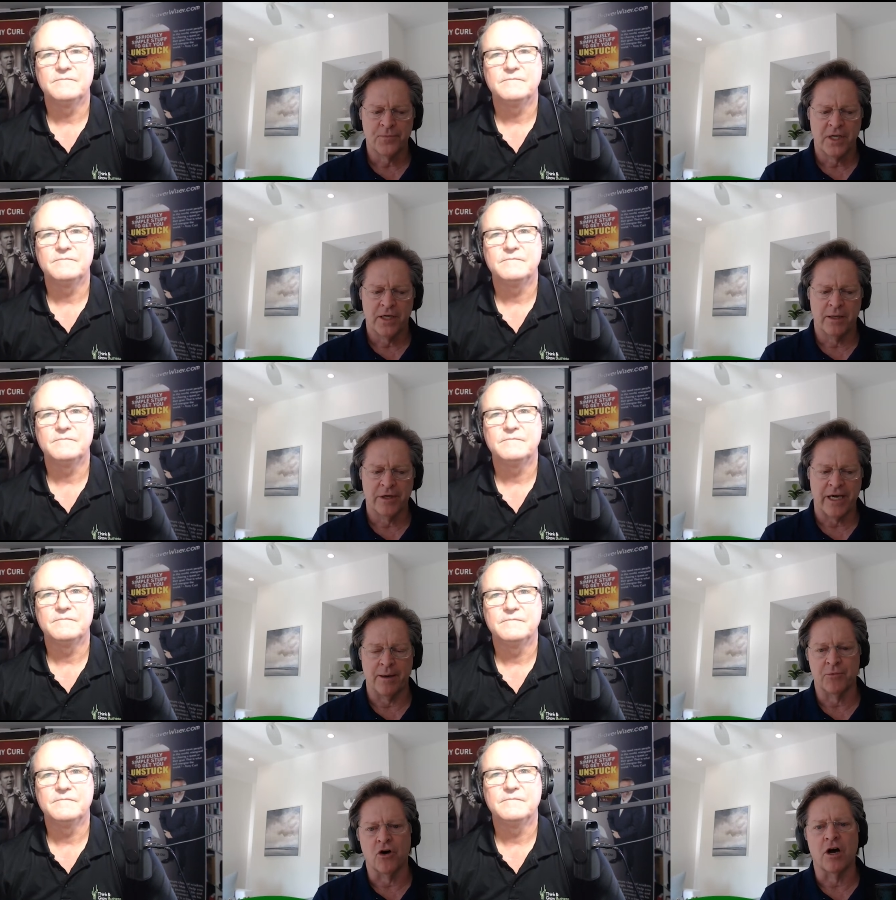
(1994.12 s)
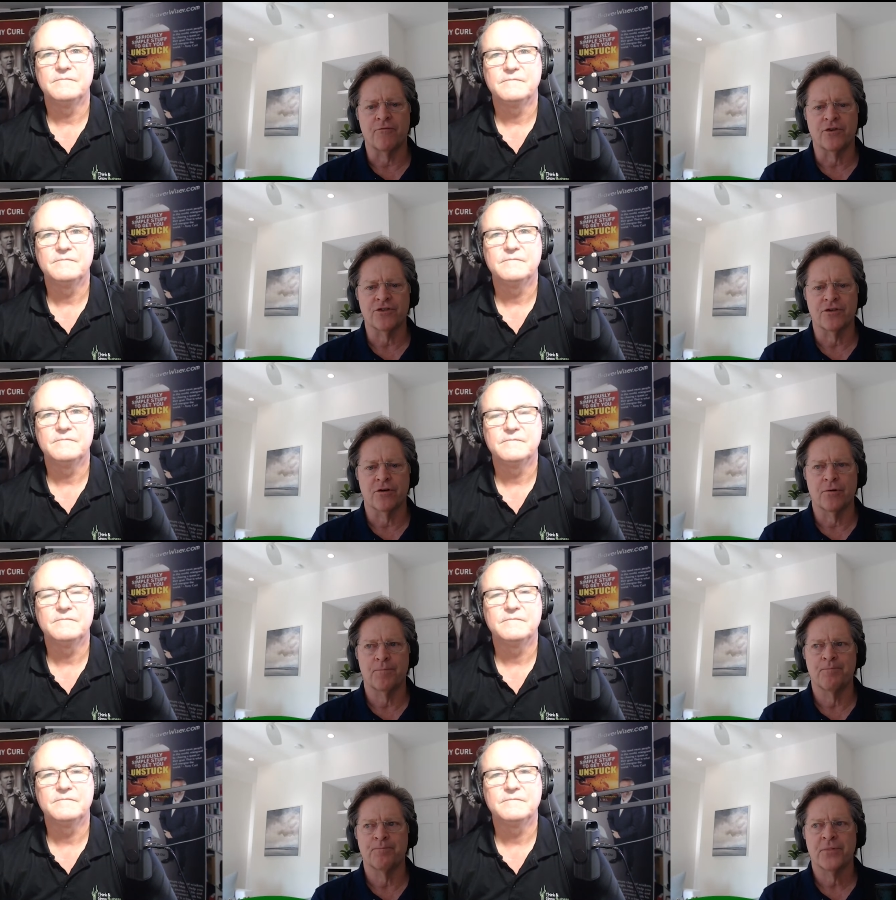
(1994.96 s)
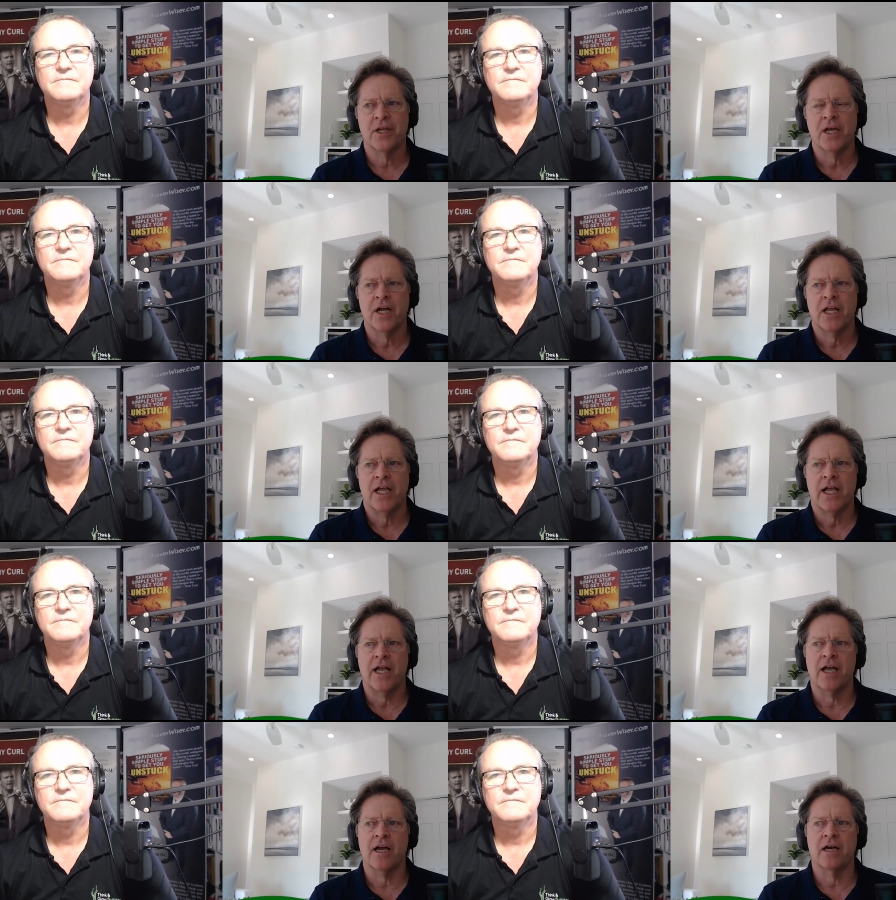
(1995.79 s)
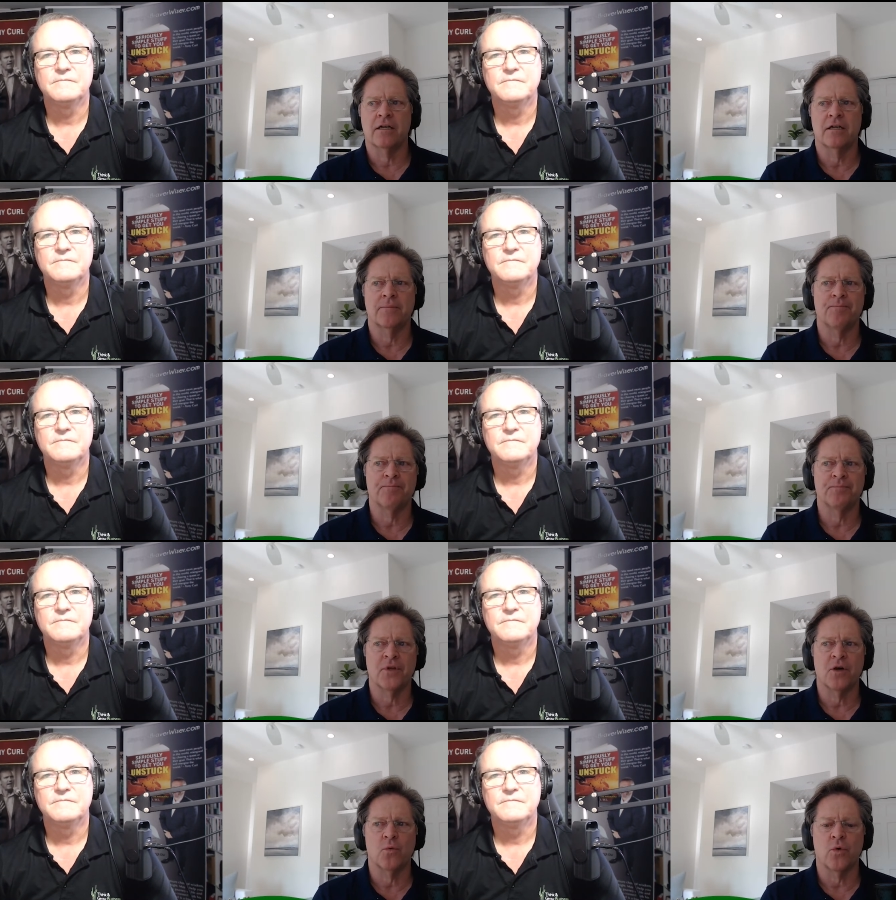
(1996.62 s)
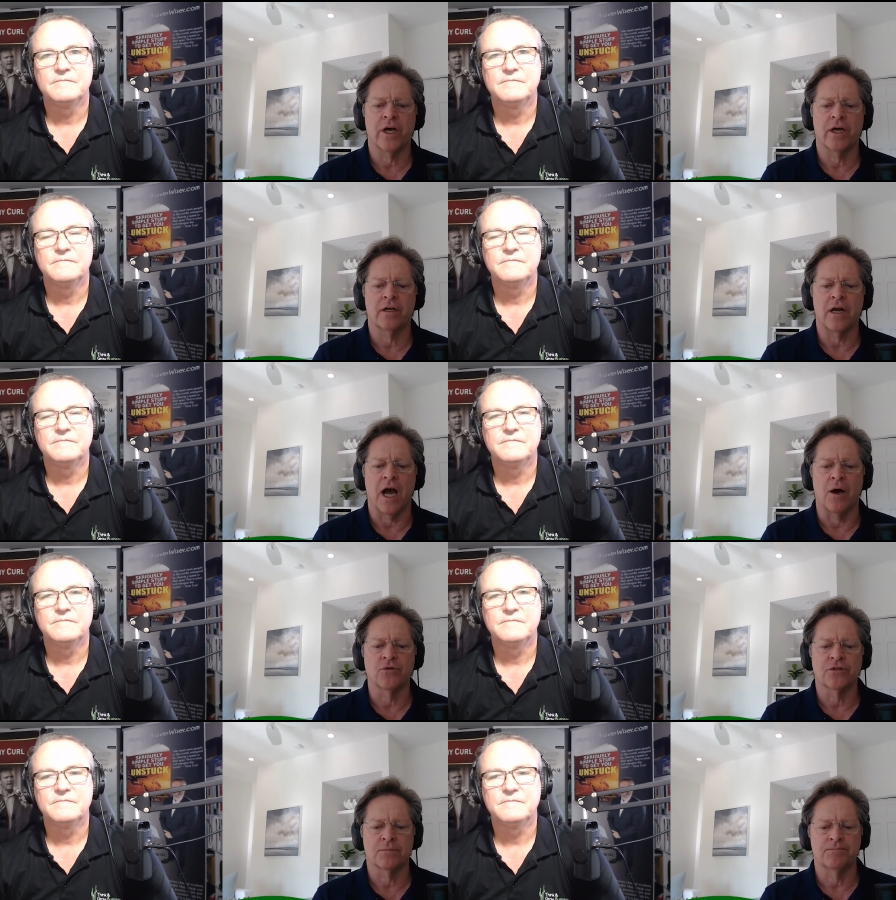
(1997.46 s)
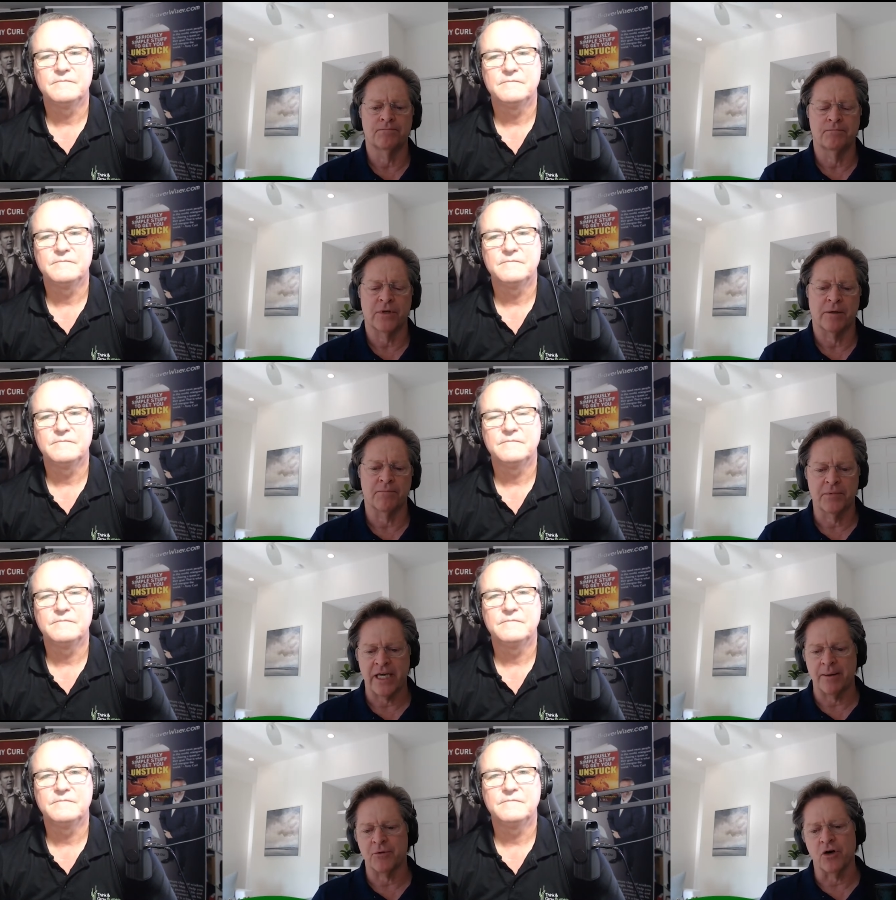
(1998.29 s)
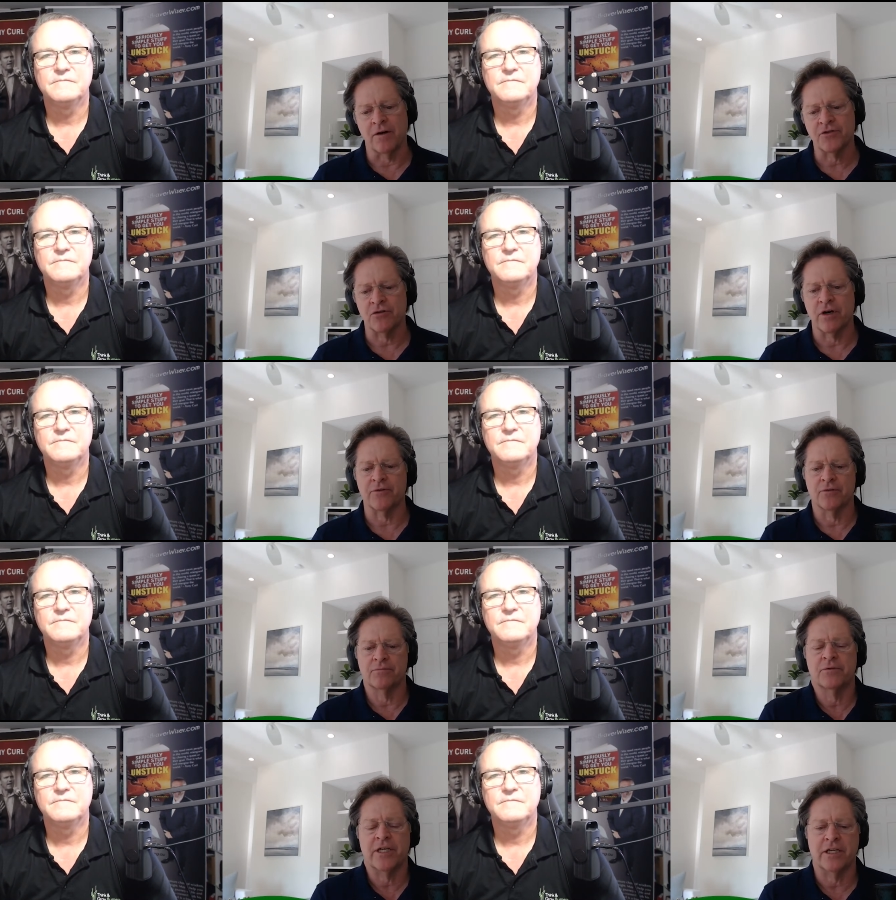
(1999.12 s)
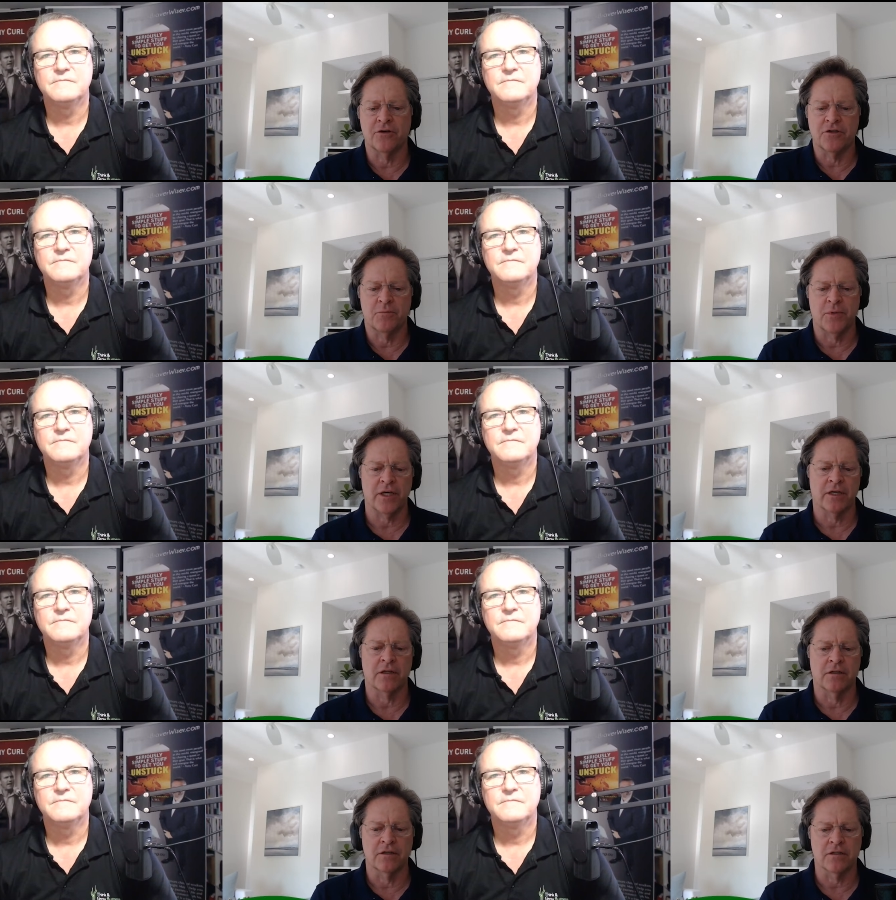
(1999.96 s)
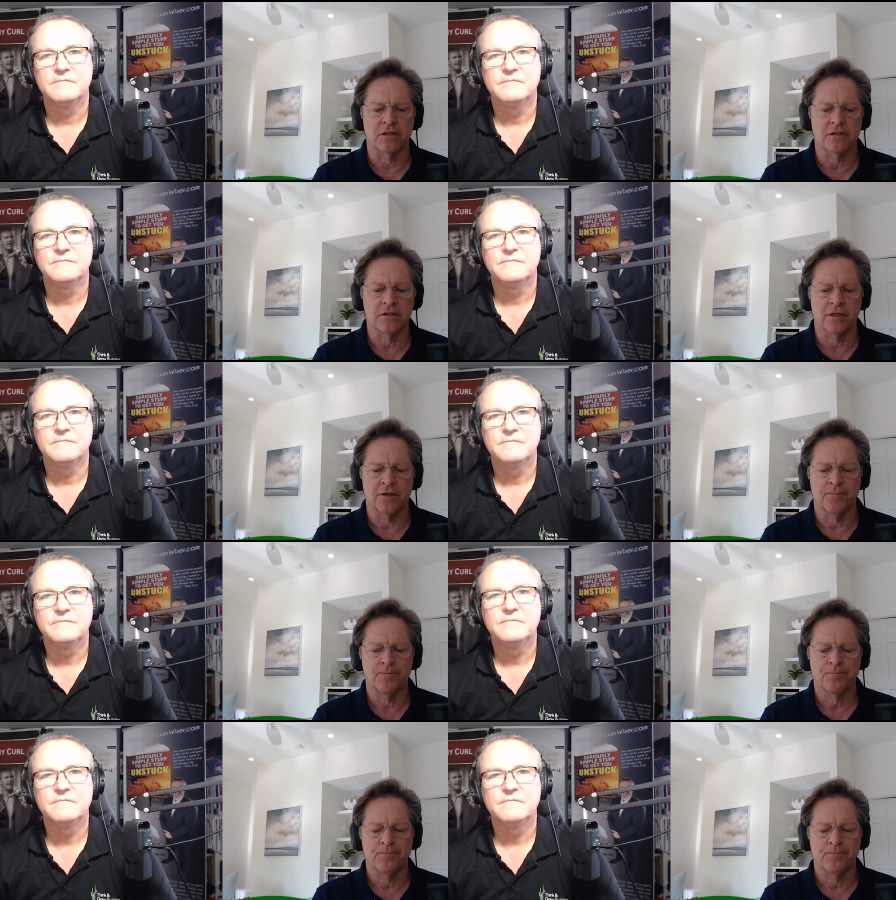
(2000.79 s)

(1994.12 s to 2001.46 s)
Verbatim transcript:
Speaker 1: He became an officer, and when I was a when I became an officer after 10 years of being an enlisted SEAL,